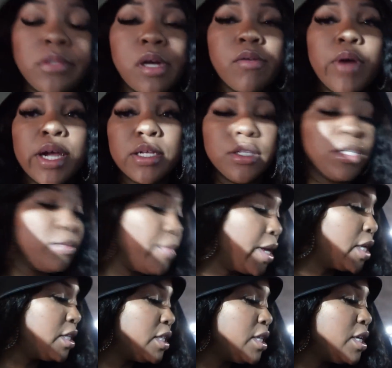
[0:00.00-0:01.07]
Alright, just
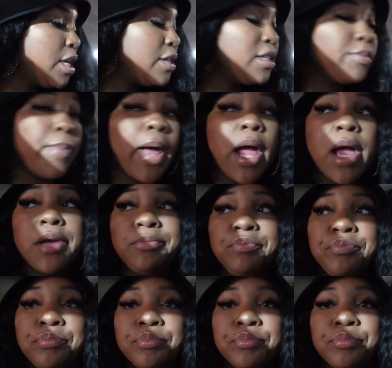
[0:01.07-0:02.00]
made it to the other spot.